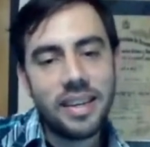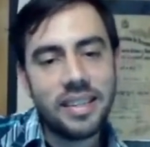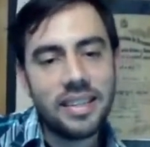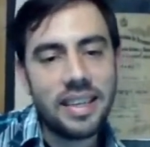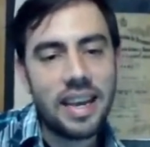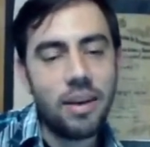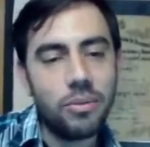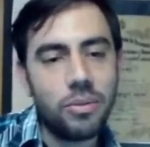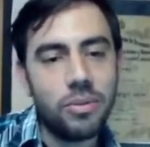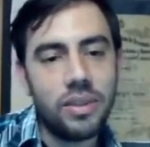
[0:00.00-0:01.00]
See
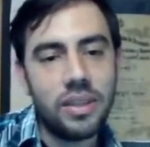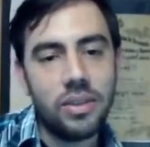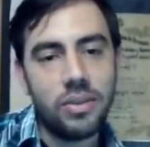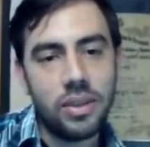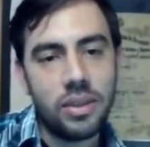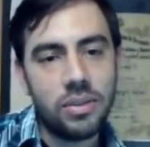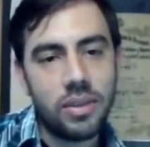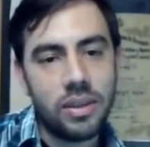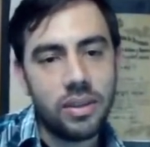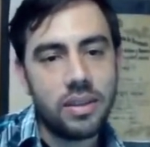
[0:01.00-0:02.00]
how to continue in
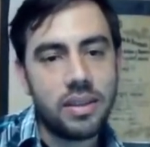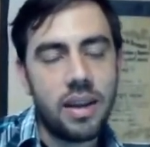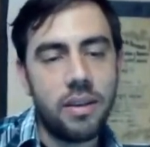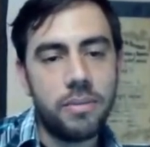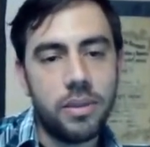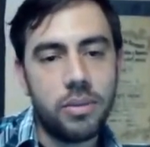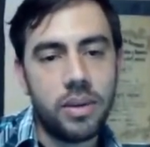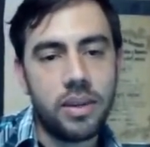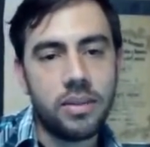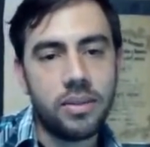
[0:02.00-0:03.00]
this kind of
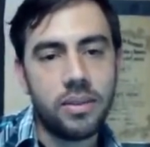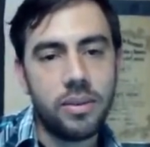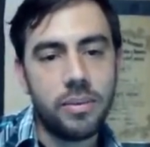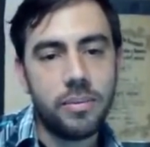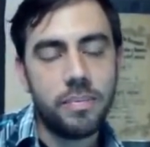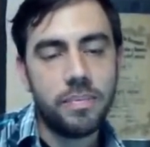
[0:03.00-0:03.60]
situation. So